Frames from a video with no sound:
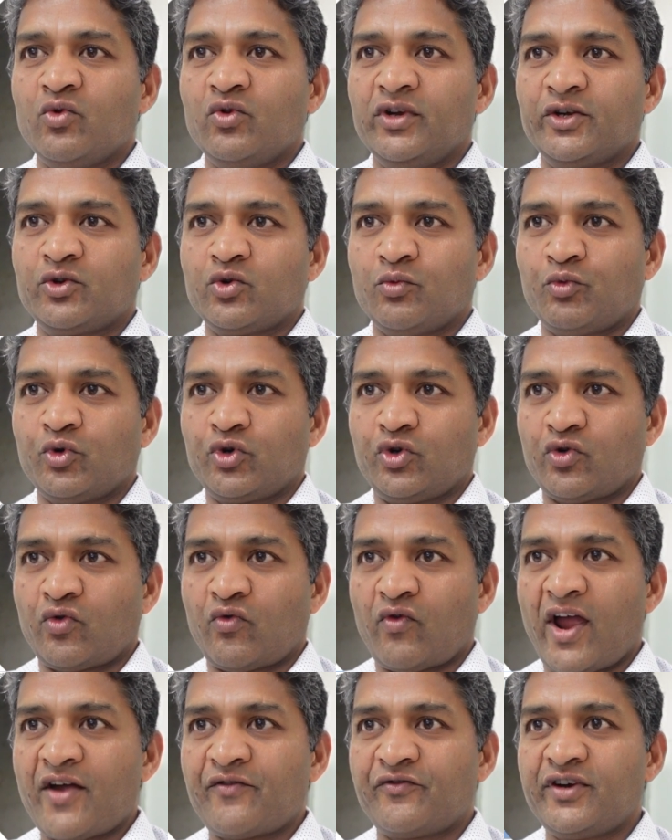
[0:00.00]
you need to put your
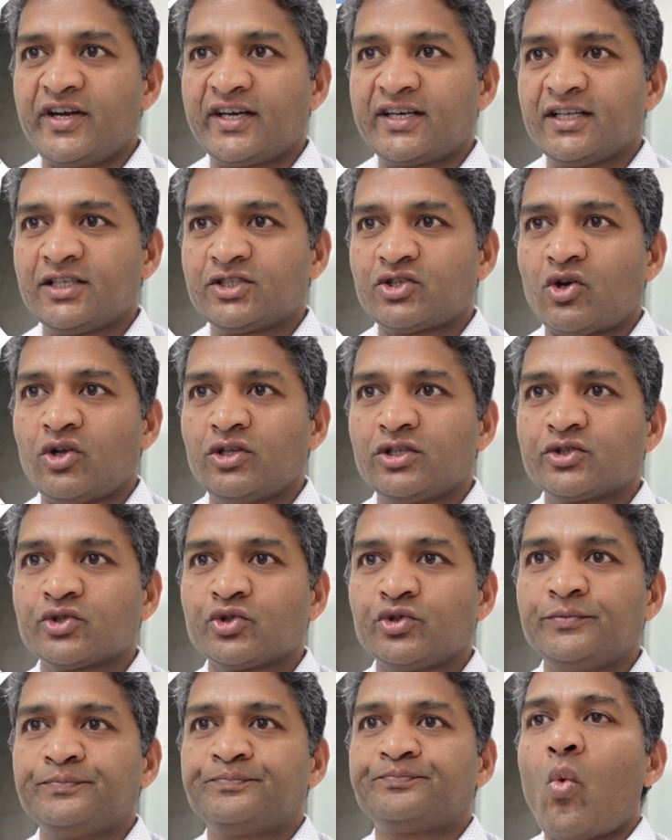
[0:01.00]
wife details
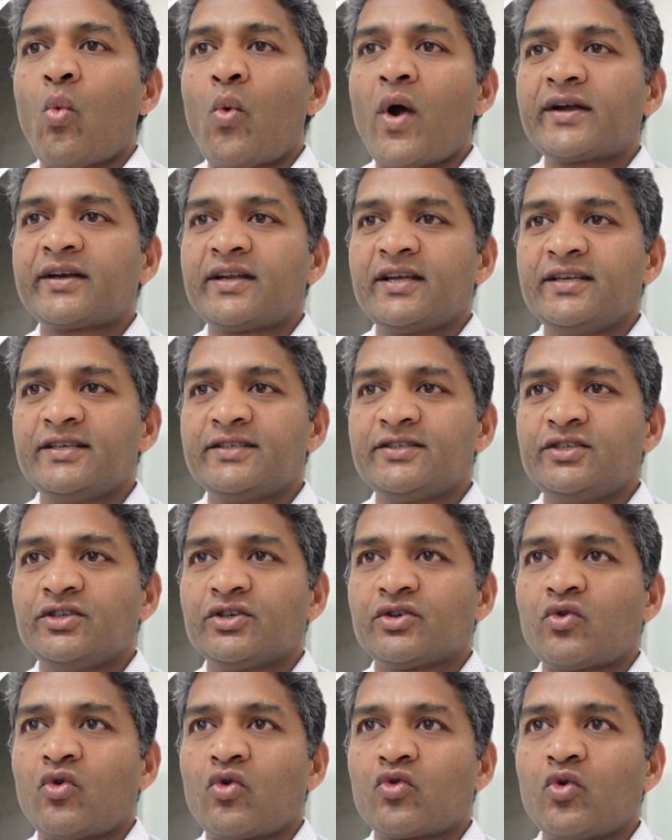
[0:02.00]
also. What is
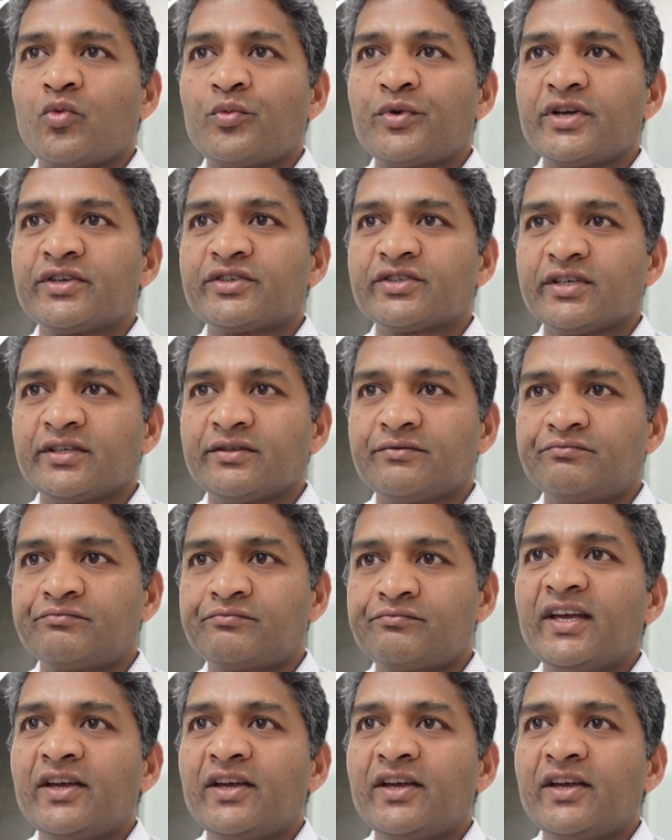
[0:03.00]
your occupation?